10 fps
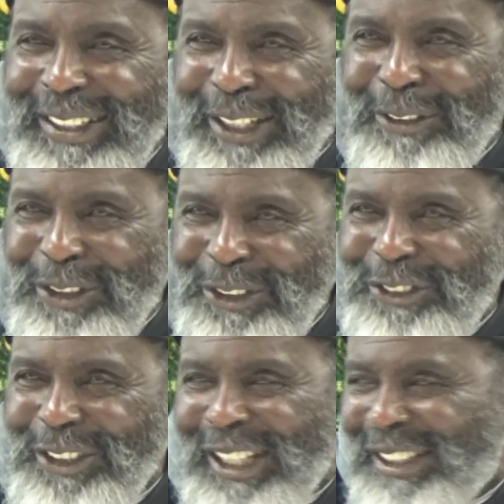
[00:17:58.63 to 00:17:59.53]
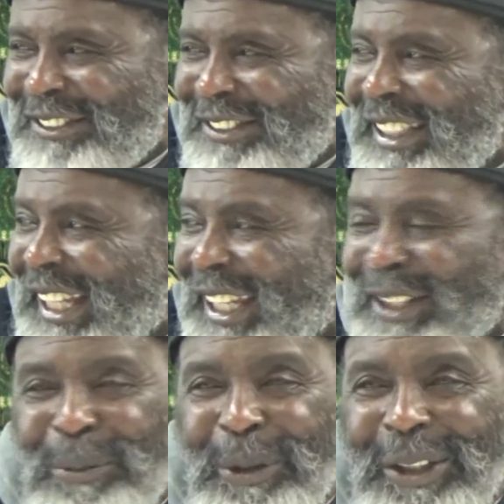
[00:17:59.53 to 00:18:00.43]
give it a shot and see how
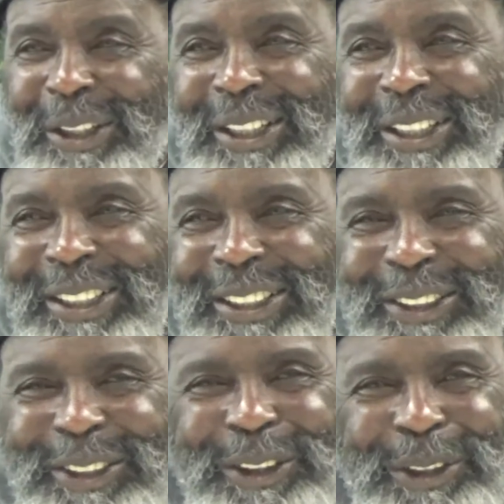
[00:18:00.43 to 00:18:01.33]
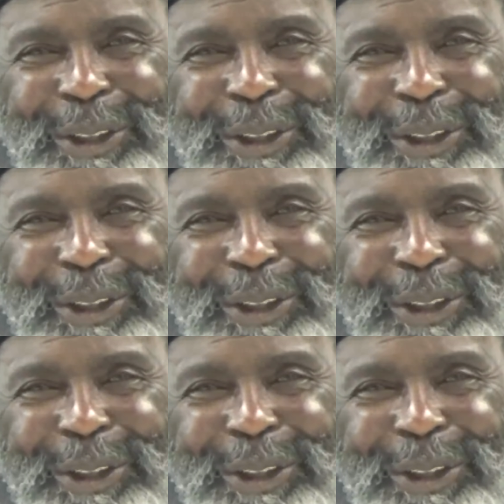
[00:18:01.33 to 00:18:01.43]
it works. You know